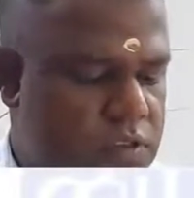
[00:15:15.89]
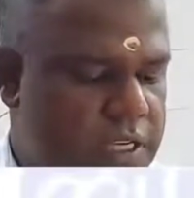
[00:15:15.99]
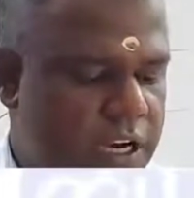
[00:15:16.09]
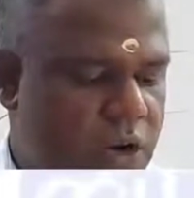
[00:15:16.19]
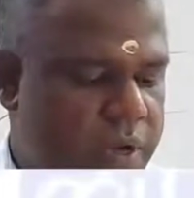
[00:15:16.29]

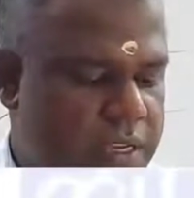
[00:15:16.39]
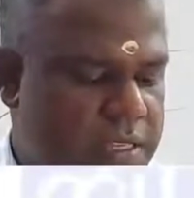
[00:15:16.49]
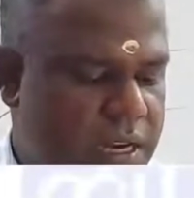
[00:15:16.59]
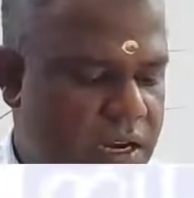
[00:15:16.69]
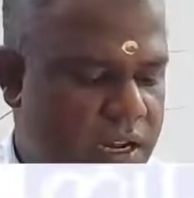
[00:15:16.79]

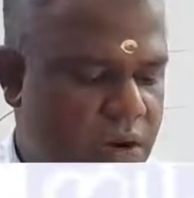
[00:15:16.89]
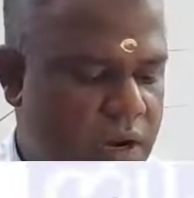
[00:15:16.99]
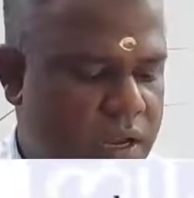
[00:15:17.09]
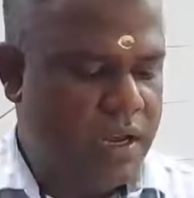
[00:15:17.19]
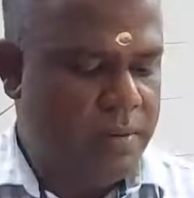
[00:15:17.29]
Cyclohexane contain
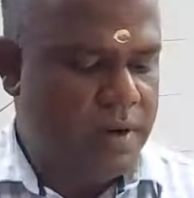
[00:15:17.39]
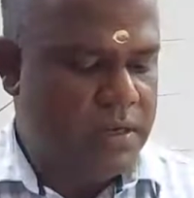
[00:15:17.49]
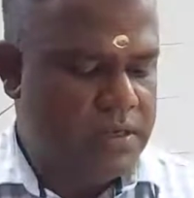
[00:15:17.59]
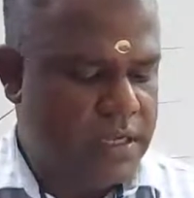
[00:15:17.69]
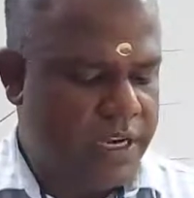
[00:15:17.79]
only carbon,
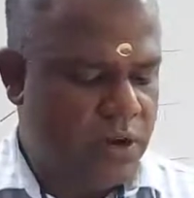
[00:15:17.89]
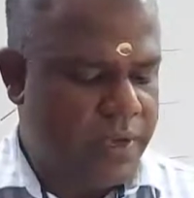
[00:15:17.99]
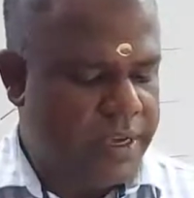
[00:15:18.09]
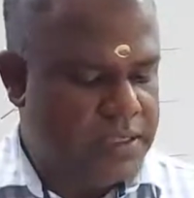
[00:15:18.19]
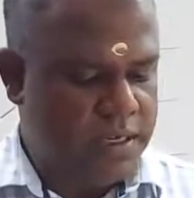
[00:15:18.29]

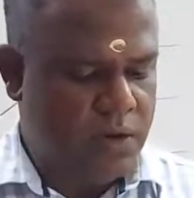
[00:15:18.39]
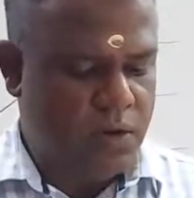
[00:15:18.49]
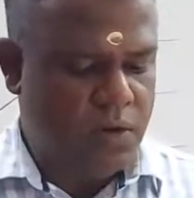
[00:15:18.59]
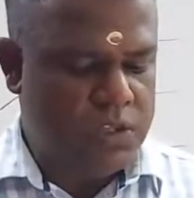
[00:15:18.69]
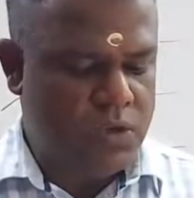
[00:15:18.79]
cyclohexene
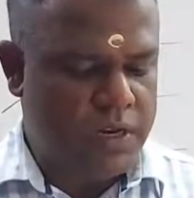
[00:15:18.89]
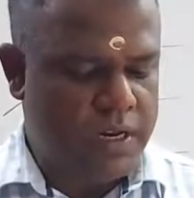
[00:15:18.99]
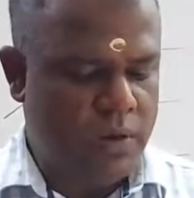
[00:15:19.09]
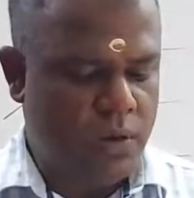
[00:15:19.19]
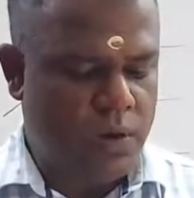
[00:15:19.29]
also
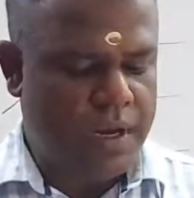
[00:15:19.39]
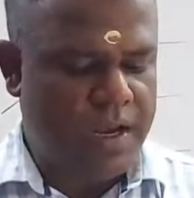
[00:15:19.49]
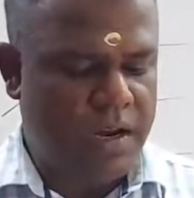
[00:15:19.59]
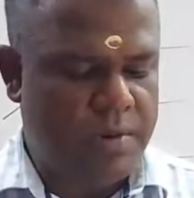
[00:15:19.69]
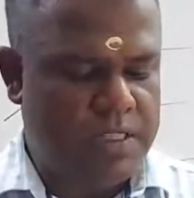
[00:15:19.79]
contain only carbon,